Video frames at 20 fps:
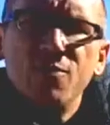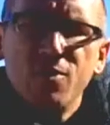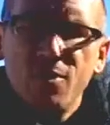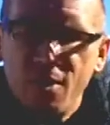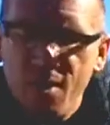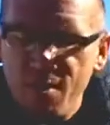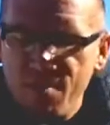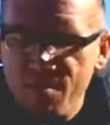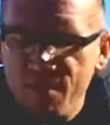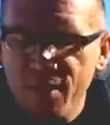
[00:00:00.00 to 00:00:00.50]

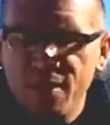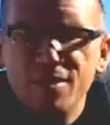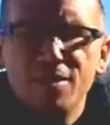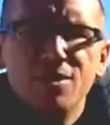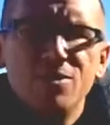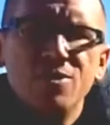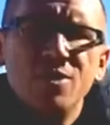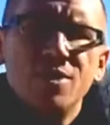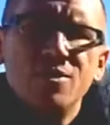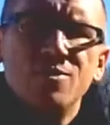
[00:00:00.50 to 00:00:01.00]
for our muck
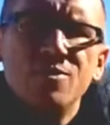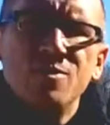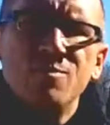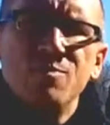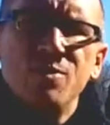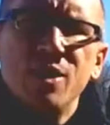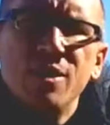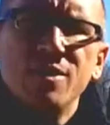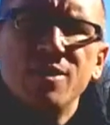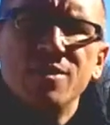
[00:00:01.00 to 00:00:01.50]

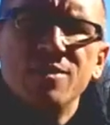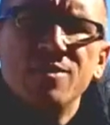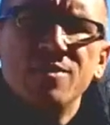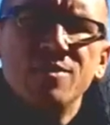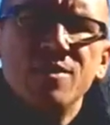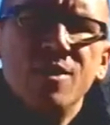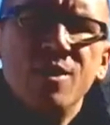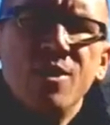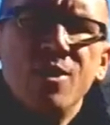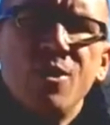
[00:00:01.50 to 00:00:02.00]
digester
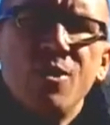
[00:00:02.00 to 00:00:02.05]
pellets,